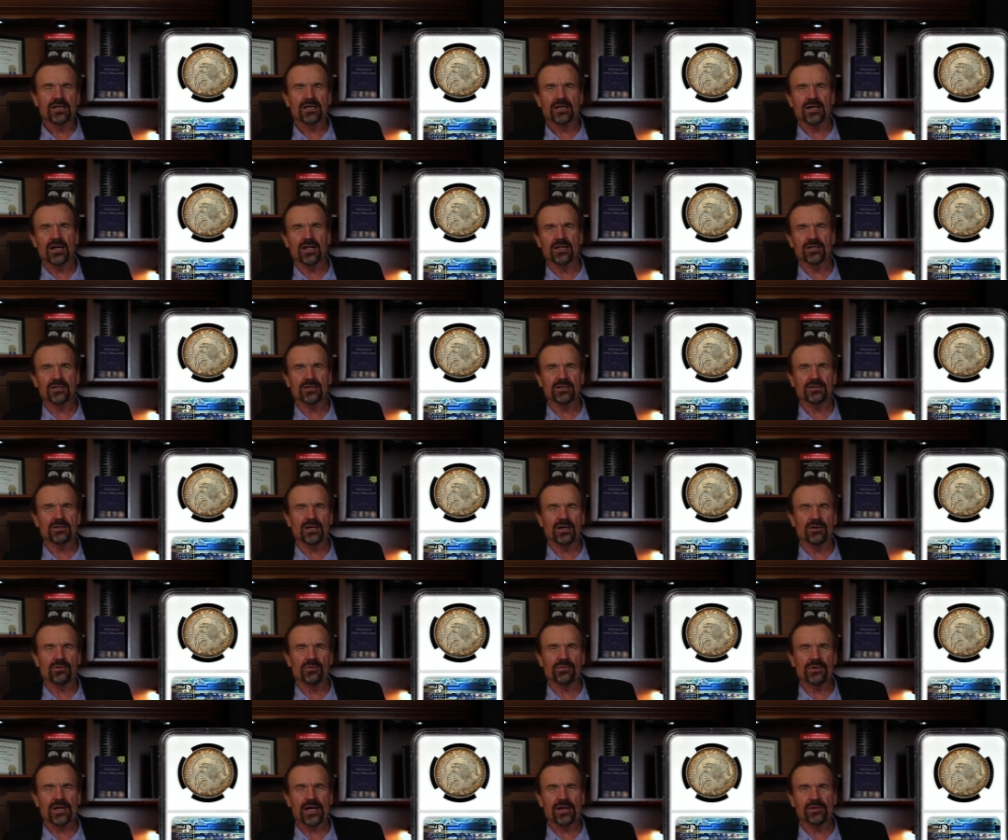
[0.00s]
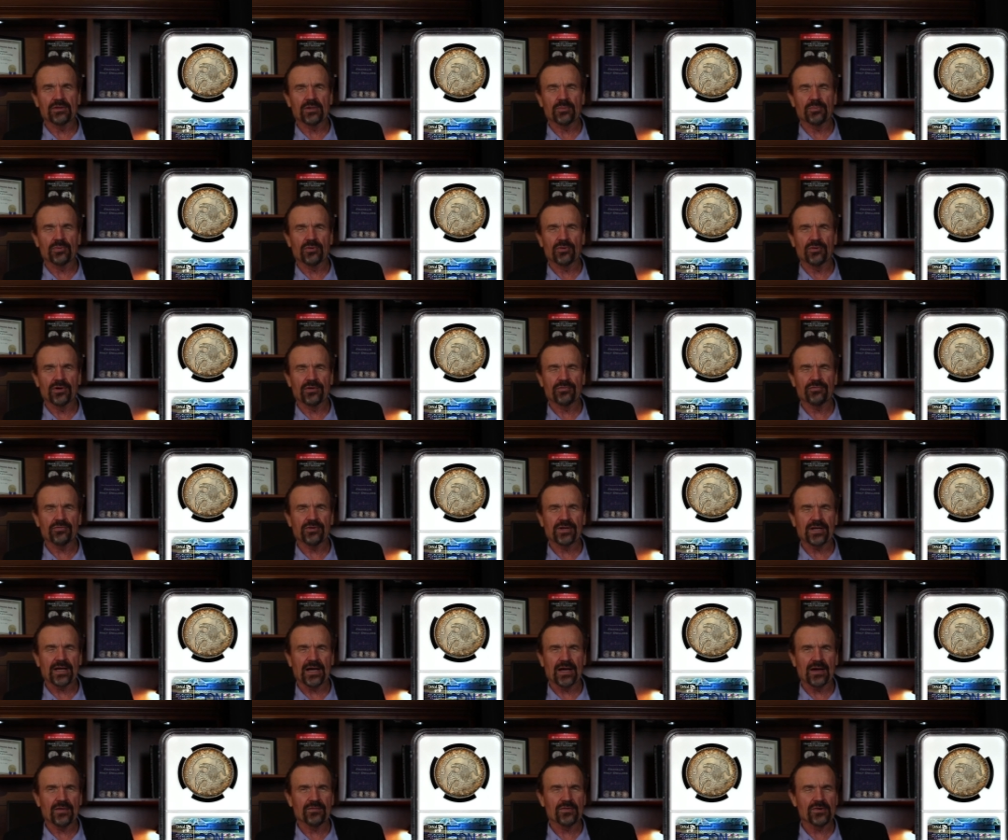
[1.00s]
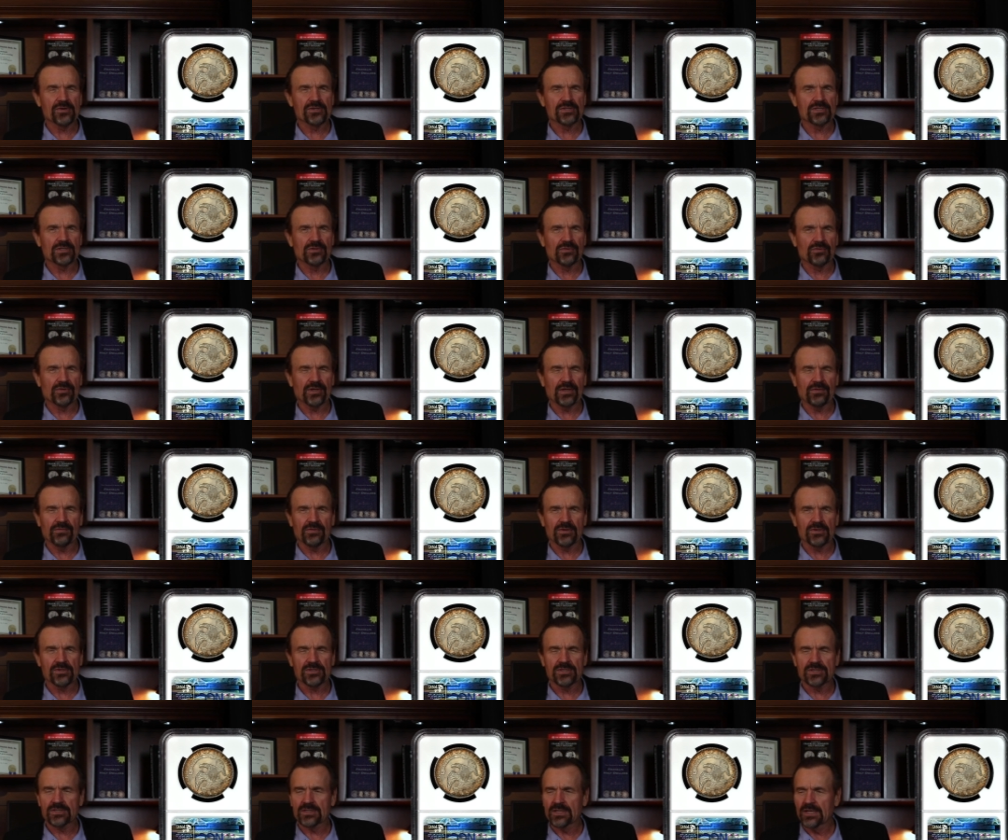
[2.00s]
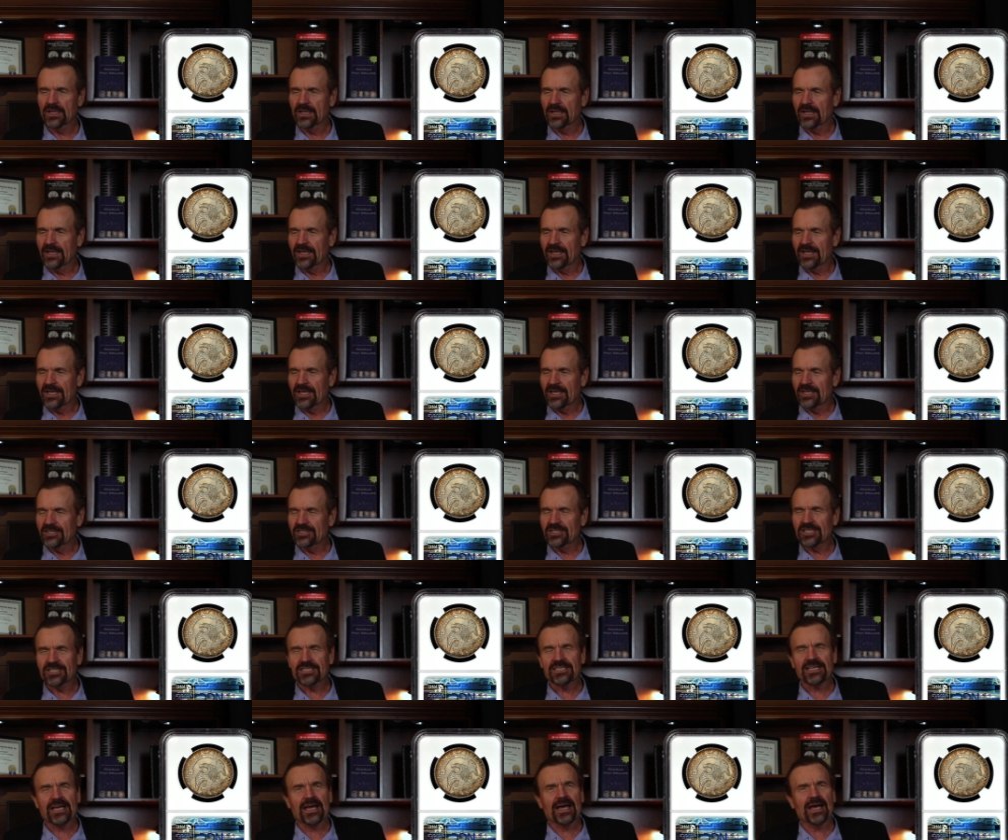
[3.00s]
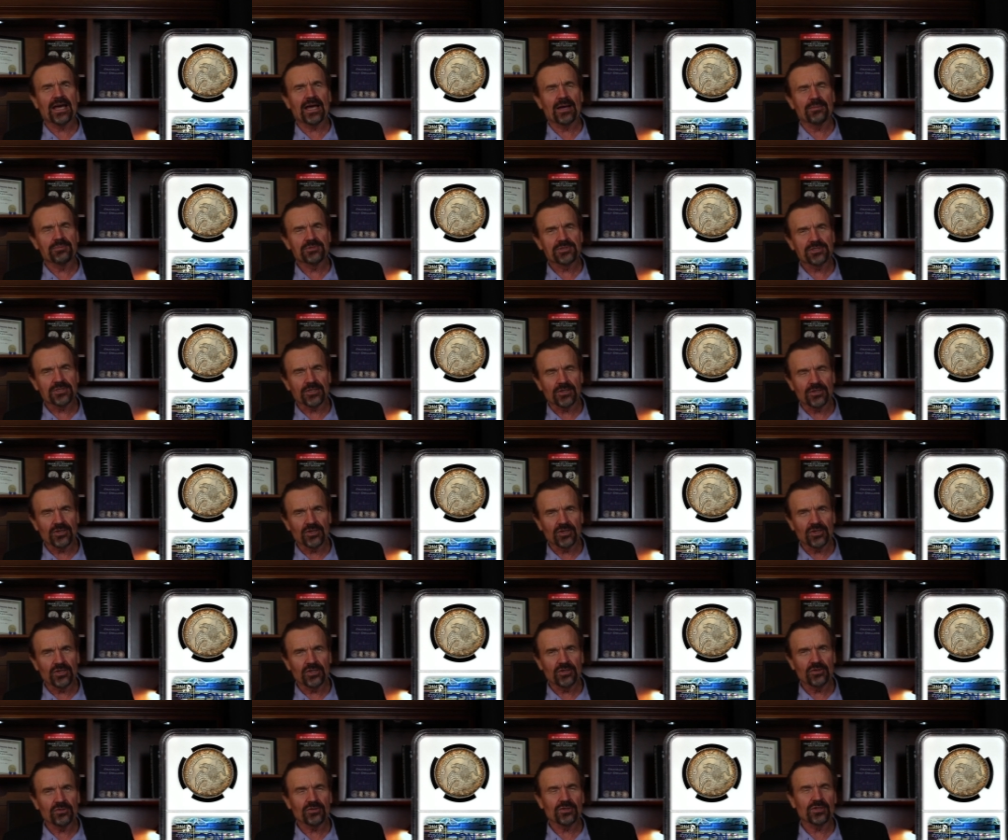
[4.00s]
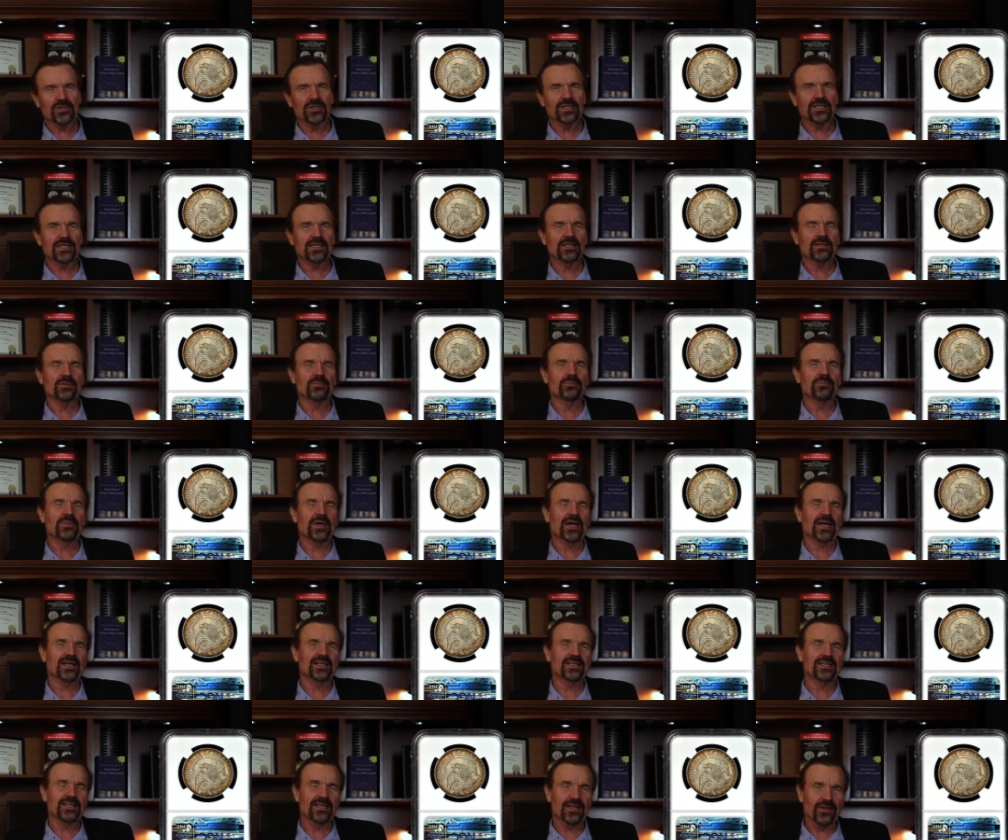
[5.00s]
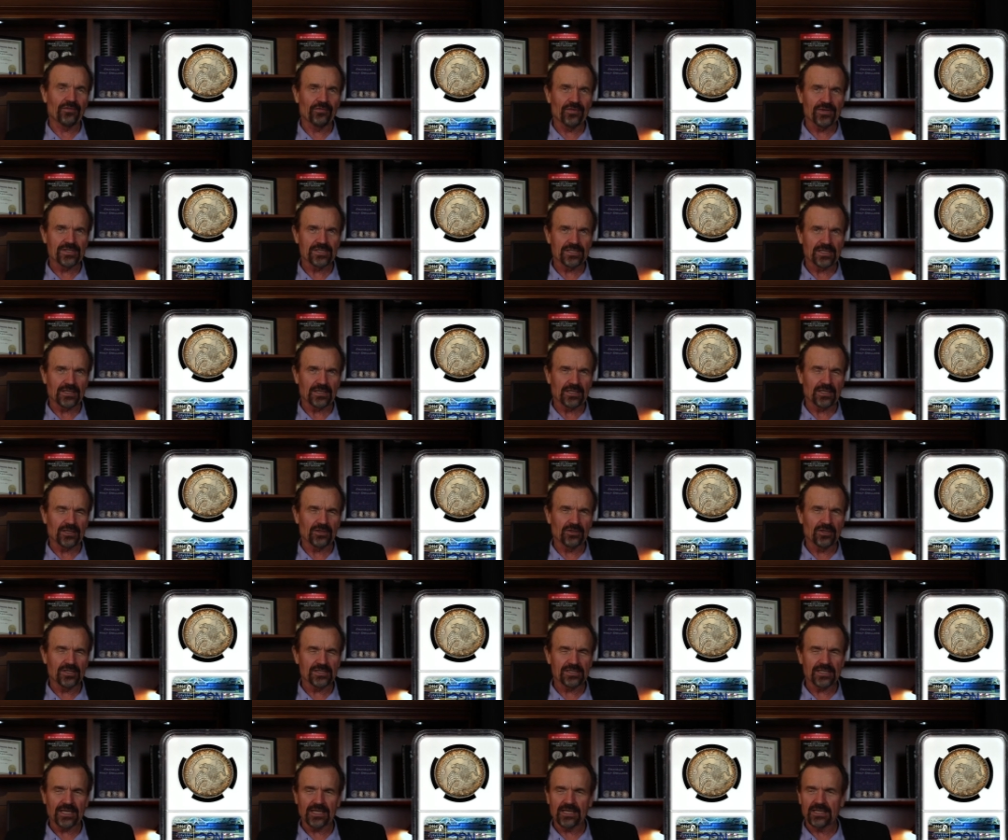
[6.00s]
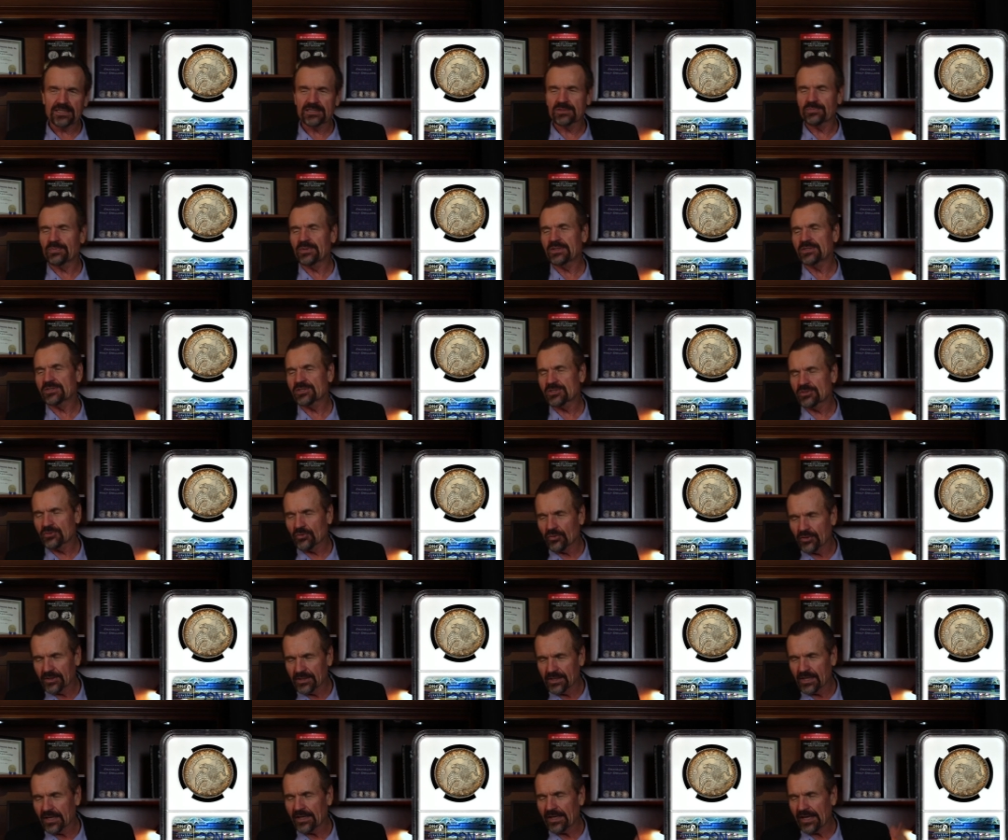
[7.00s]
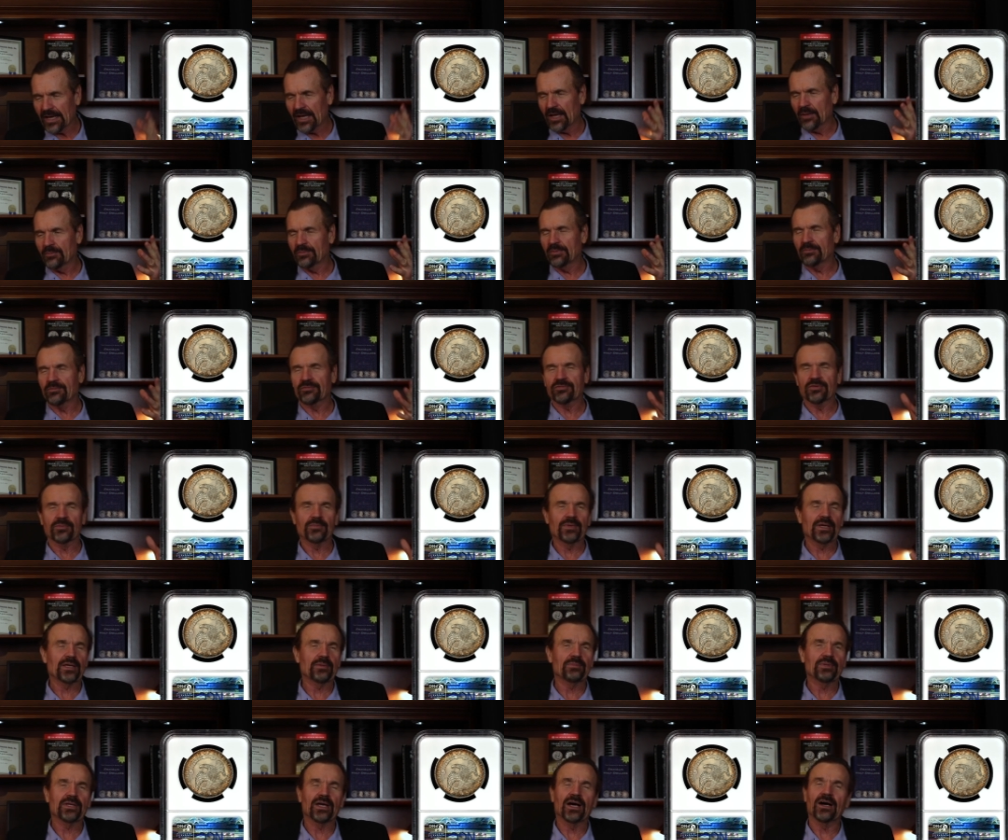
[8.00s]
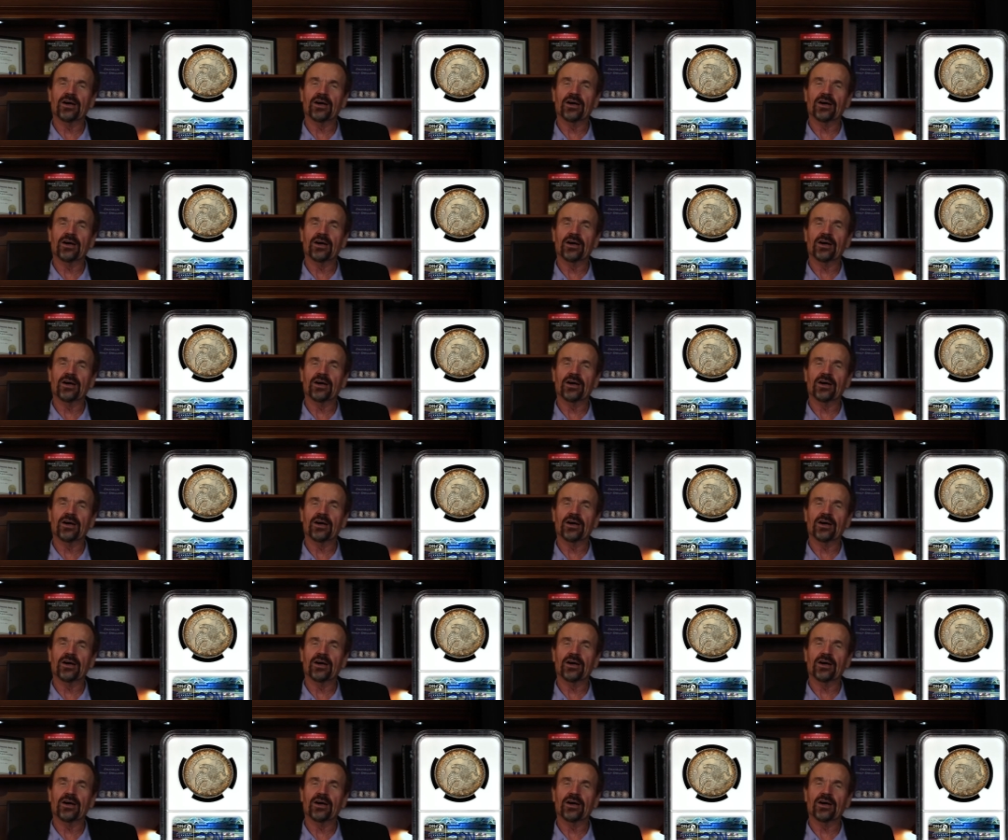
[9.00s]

color around the periphery, obverse and reverse. Just absolutely magnificent. It looks like it's been stored in an album for maybe